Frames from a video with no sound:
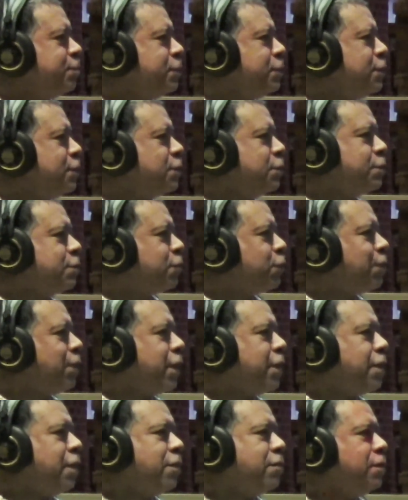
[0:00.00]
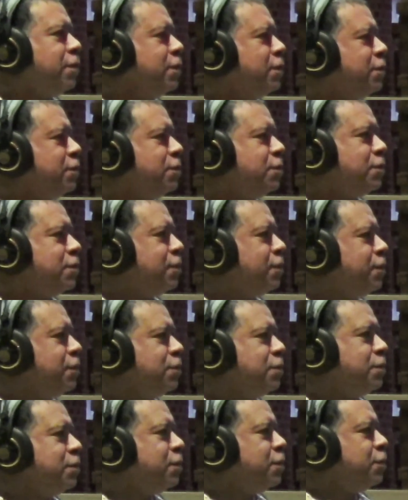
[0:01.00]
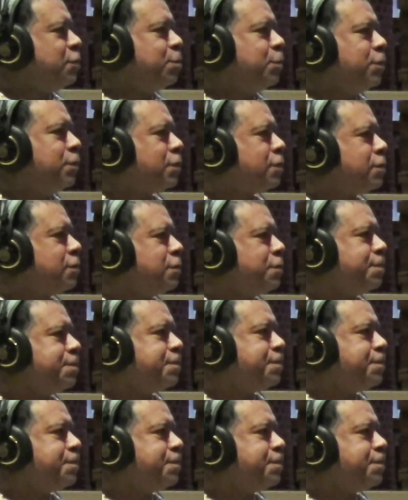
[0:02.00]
just crank out his books.